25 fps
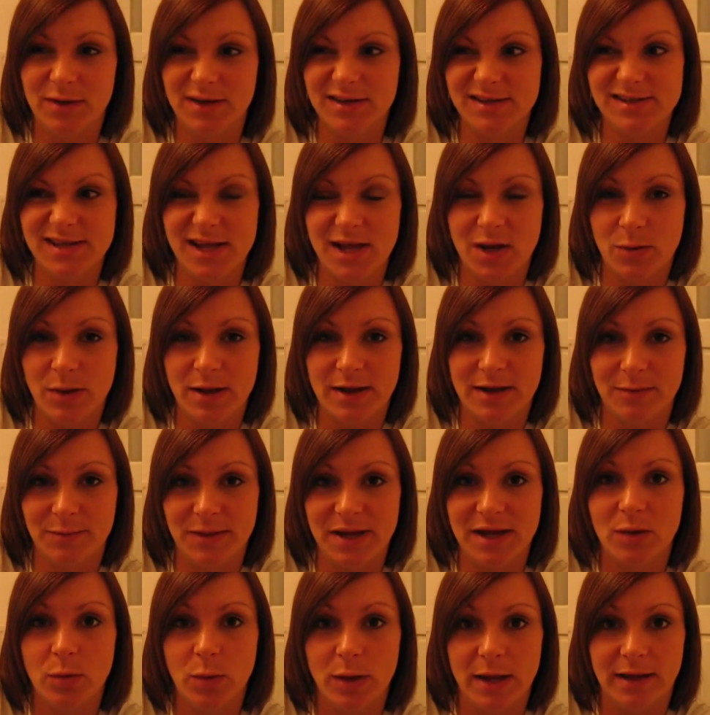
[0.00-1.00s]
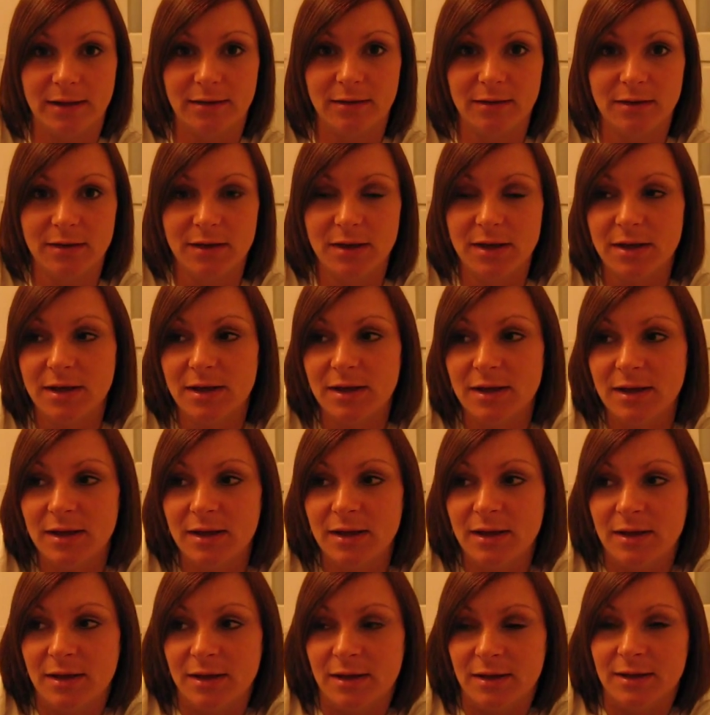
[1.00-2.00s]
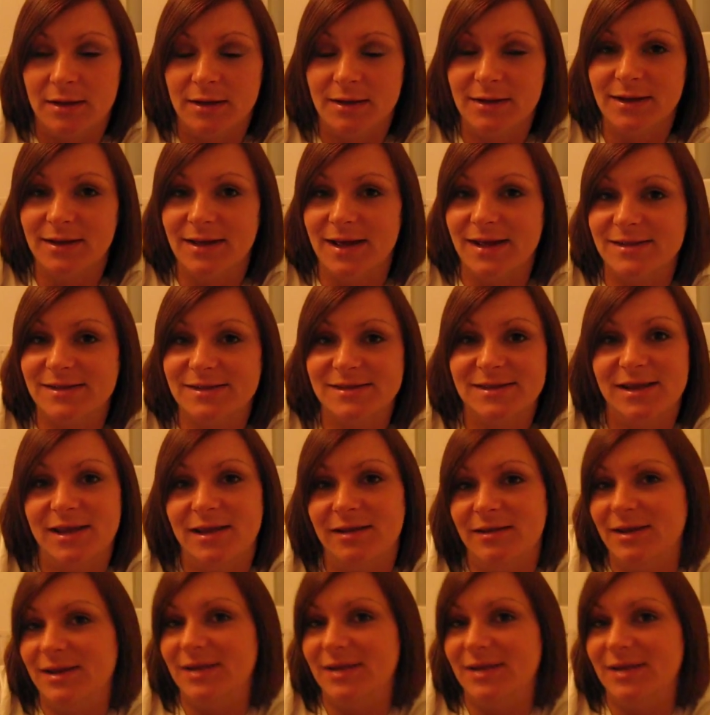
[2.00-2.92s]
When I say quick, I mean quick. I didn't get to see